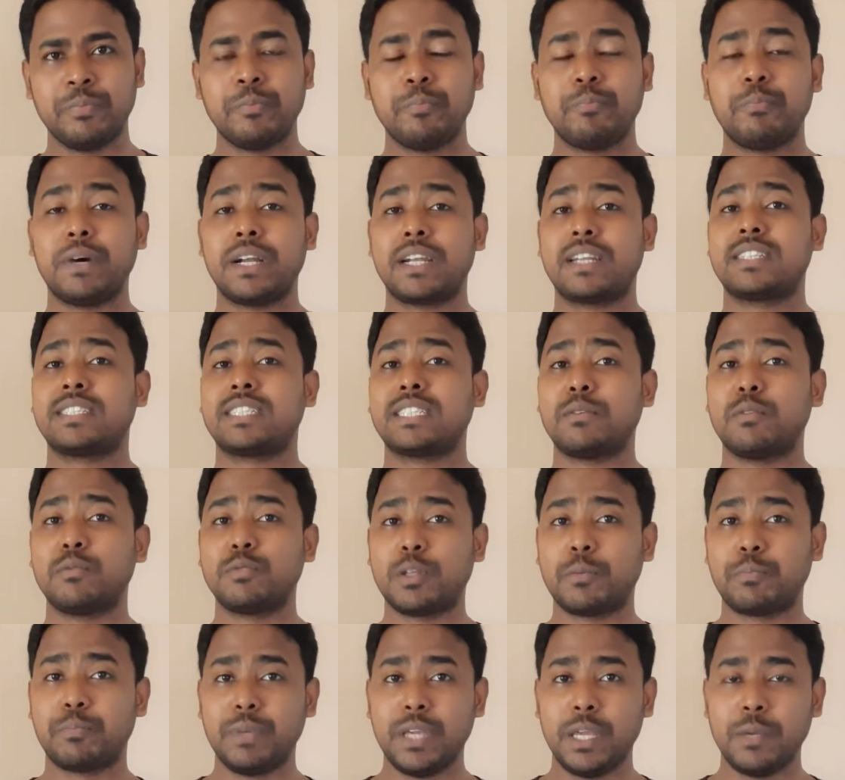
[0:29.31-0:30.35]
but some of
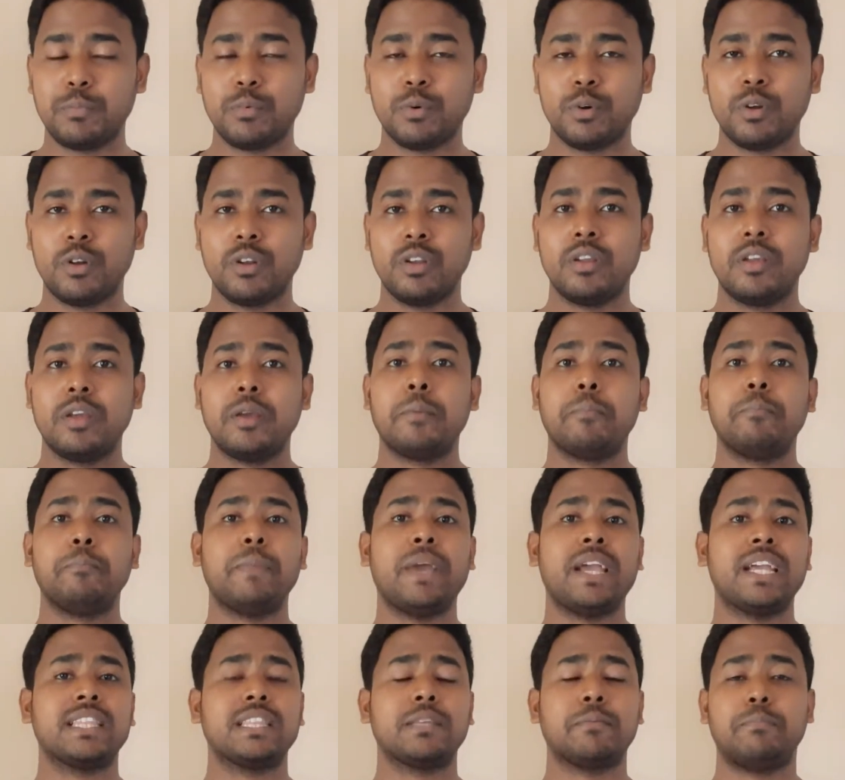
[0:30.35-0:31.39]
the people
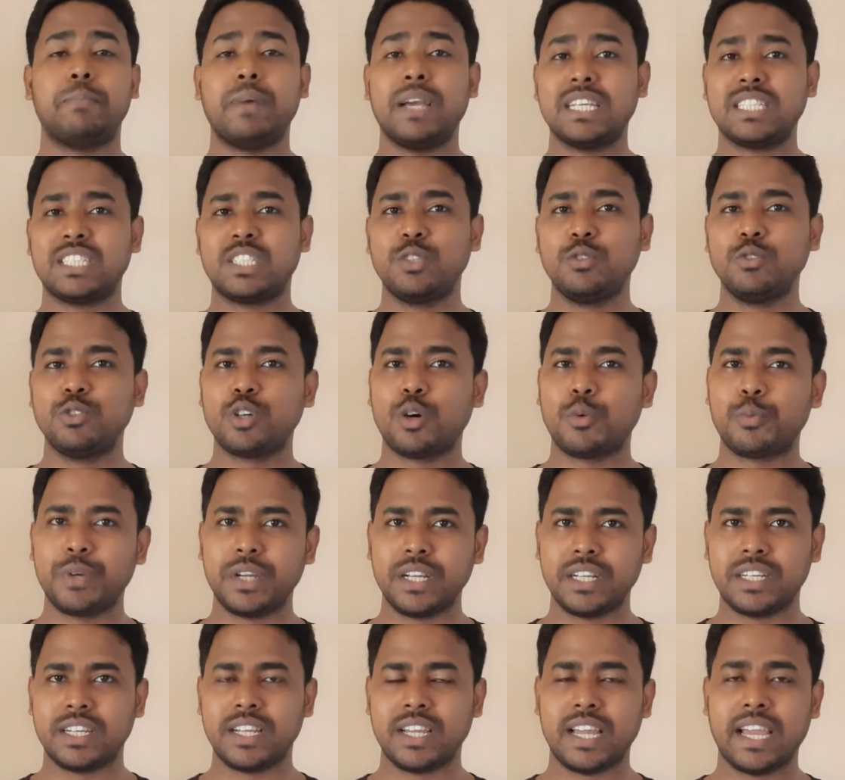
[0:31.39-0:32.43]
make the best use of
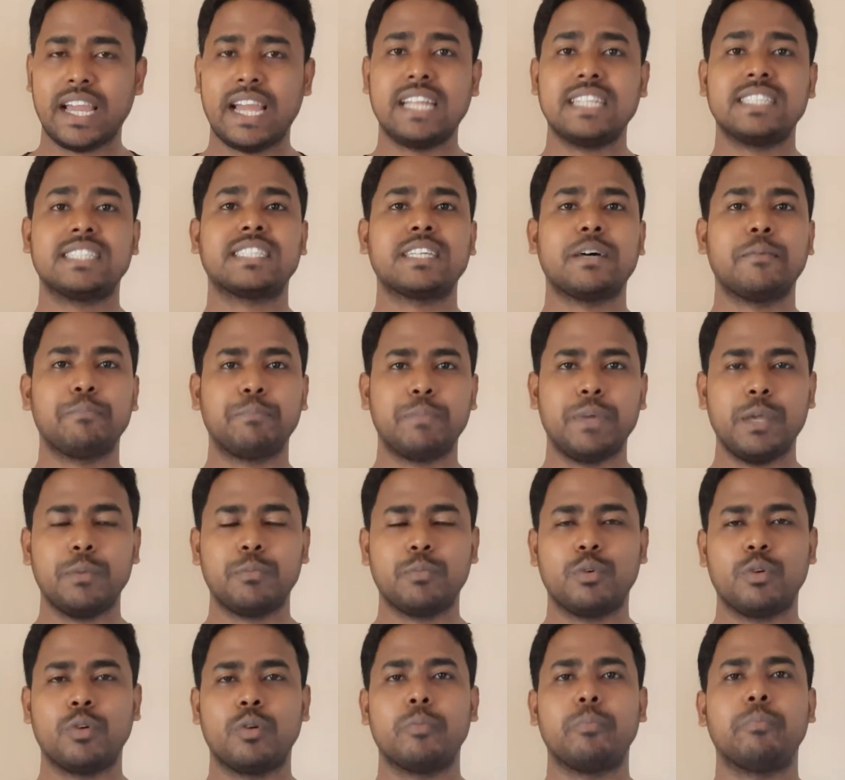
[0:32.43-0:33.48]
it and some
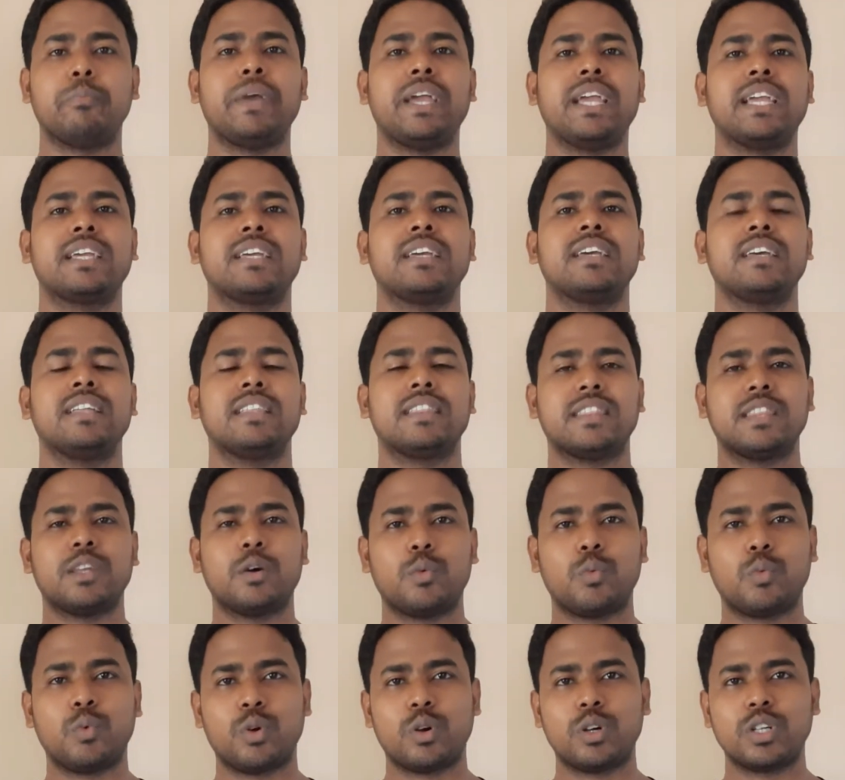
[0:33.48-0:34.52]
people make the
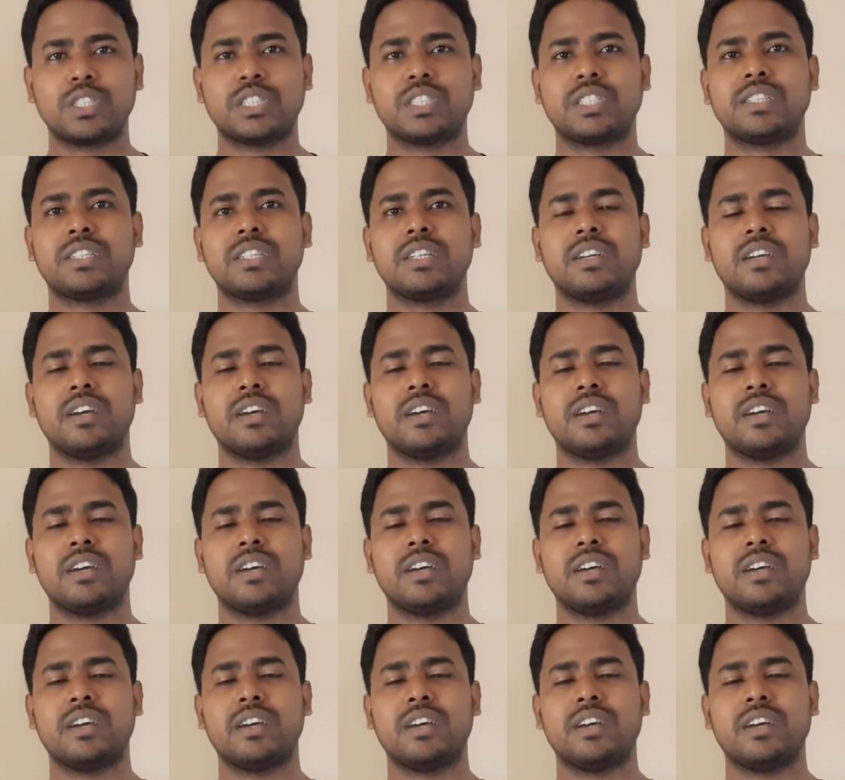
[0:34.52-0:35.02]
worst